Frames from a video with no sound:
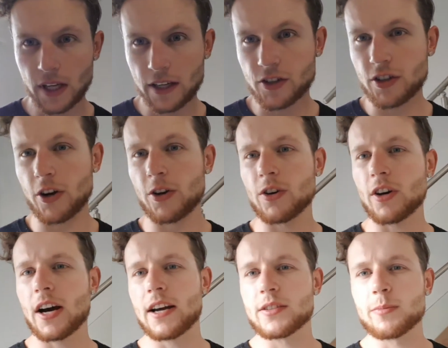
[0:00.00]
and show you
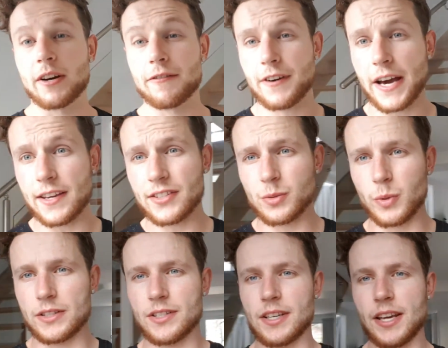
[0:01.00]
guys my face
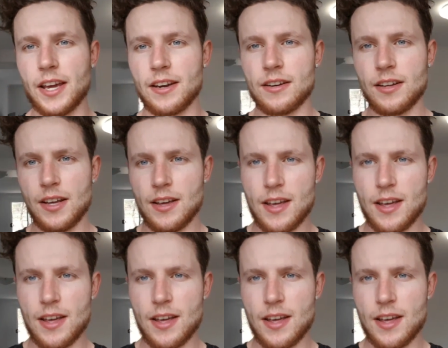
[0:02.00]
once again.